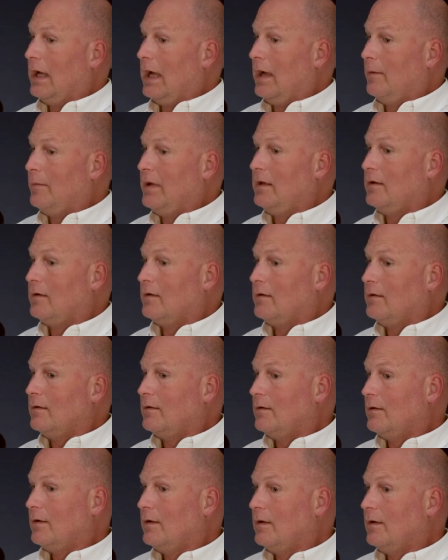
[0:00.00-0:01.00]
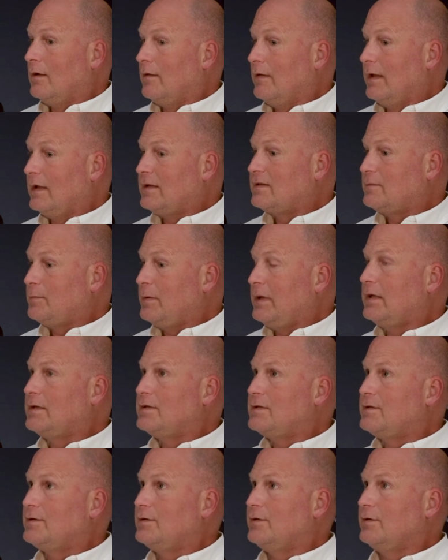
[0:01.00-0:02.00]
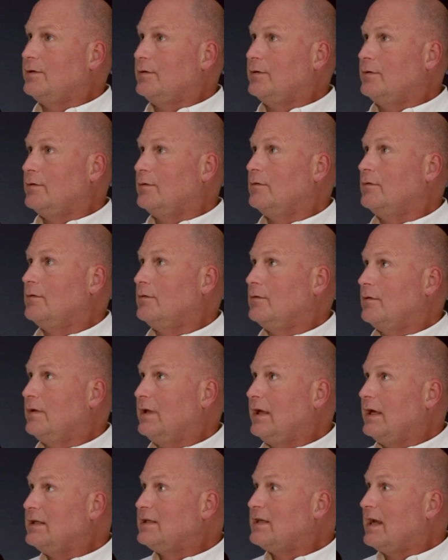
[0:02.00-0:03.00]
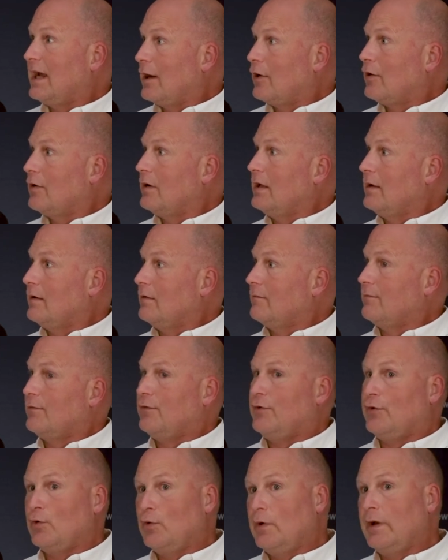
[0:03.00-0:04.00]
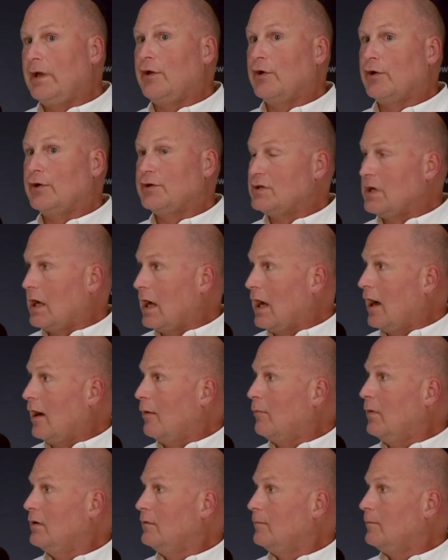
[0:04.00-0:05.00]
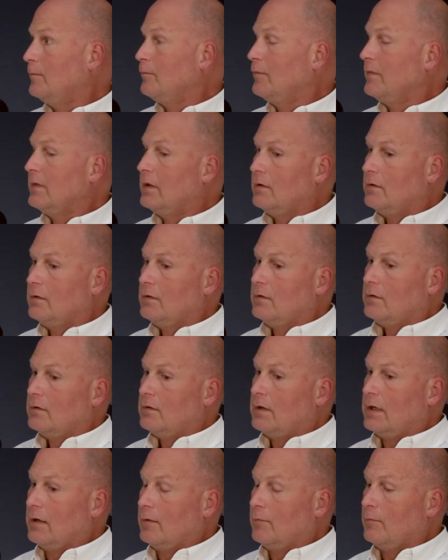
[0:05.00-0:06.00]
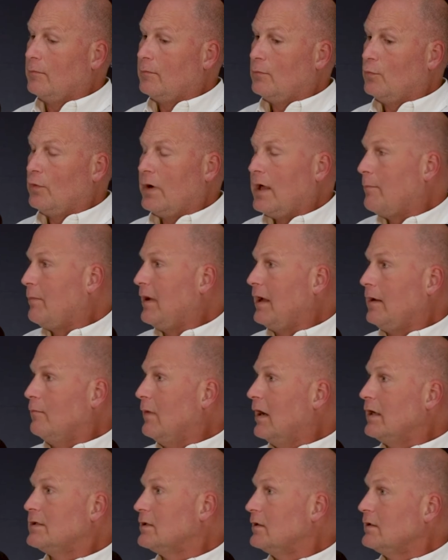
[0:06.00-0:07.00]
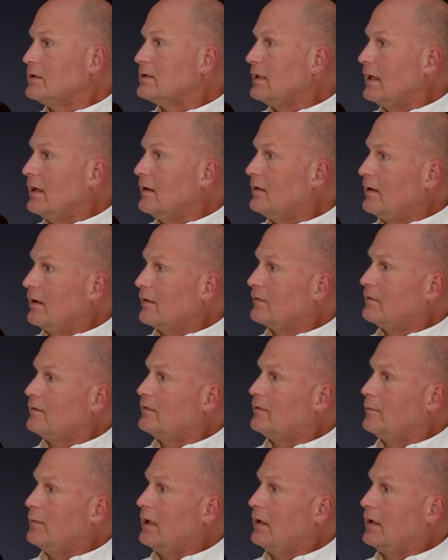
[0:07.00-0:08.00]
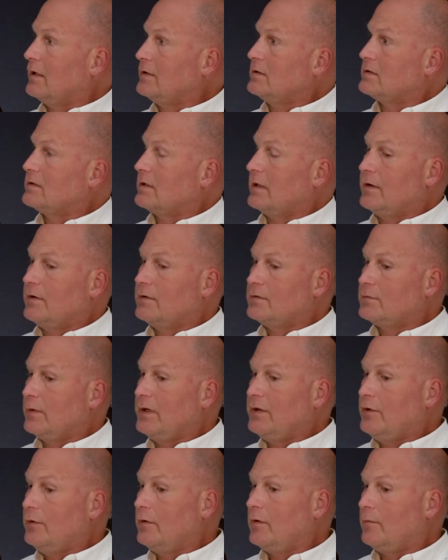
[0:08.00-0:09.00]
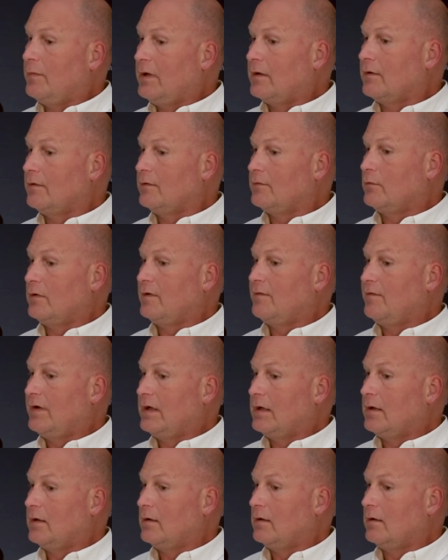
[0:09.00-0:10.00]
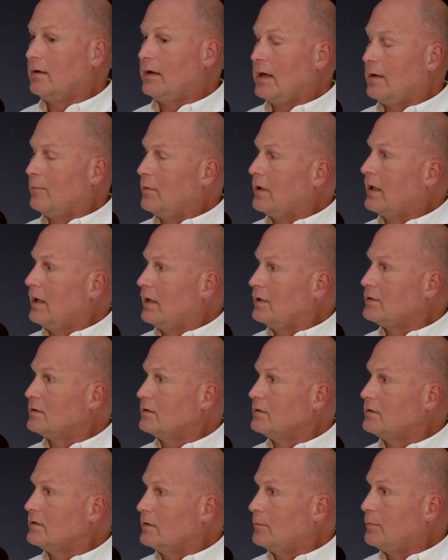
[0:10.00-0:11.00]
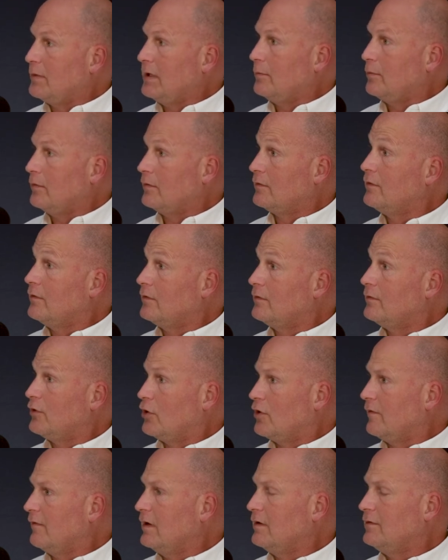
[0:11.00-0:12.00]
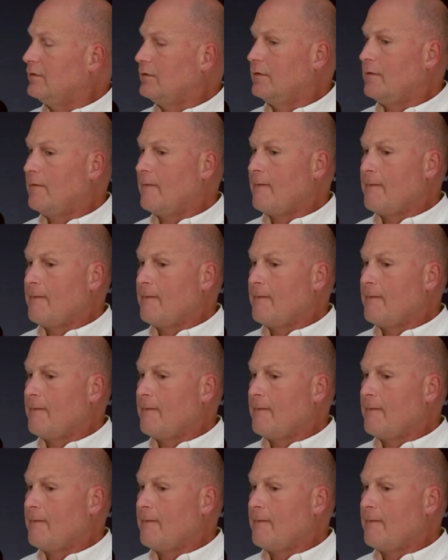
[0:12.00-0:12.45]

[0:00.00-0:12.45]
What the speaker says: I mean, that speaks to the integrity of doing your job. We're not paid much in the state of Texas to be legislators. We do it because we feel an obligation to the people to service.